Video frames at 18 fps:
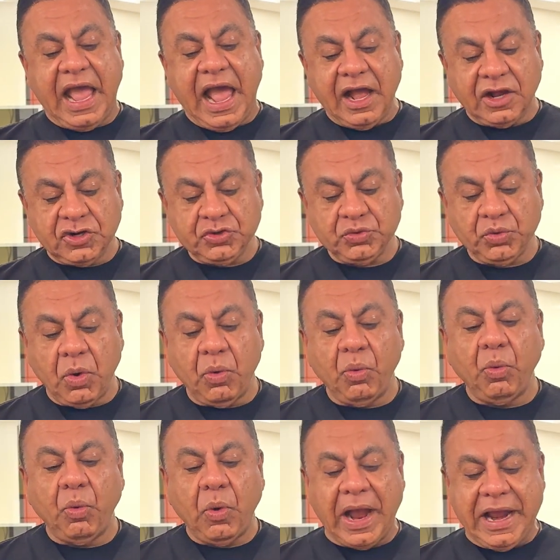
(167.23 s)
actual
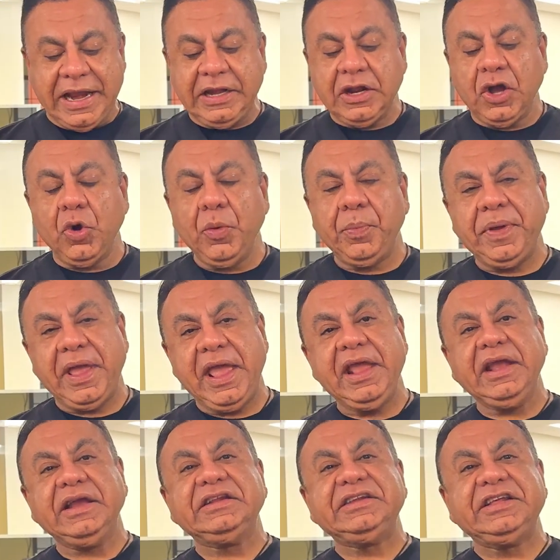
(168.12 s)
white
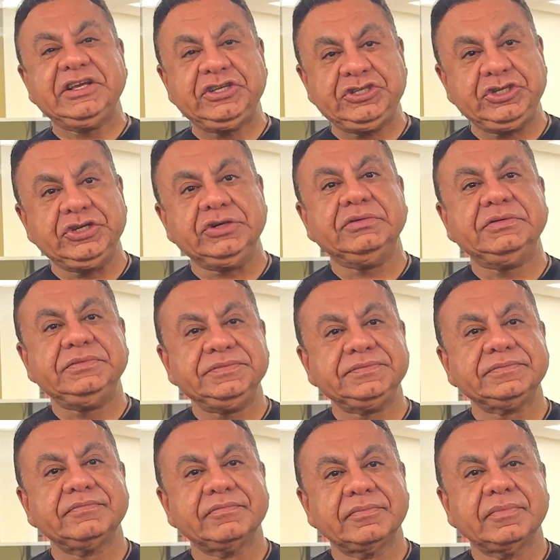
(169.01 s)
opaque tissue,
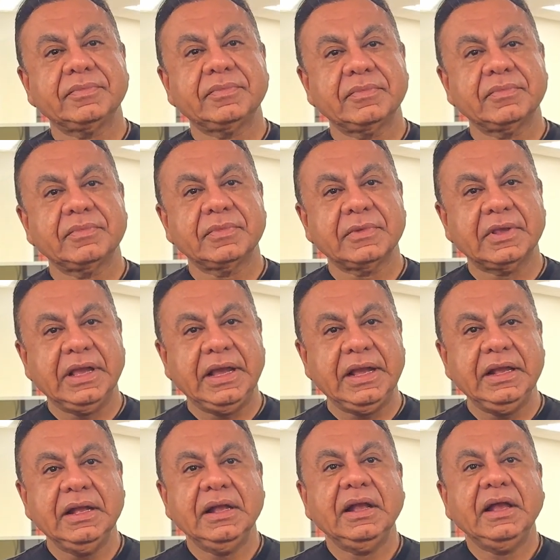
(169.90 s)

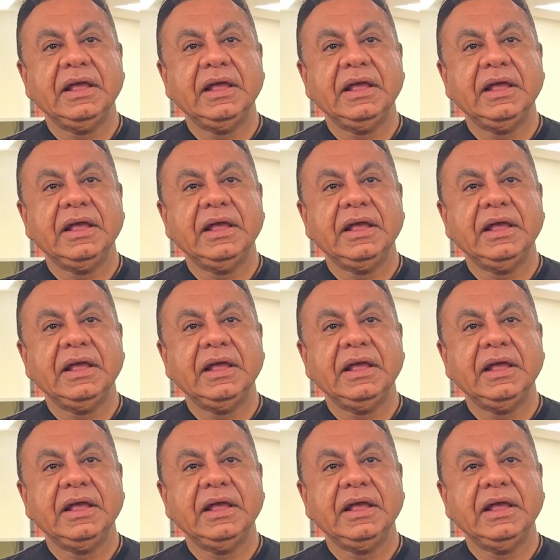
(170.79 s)
okay?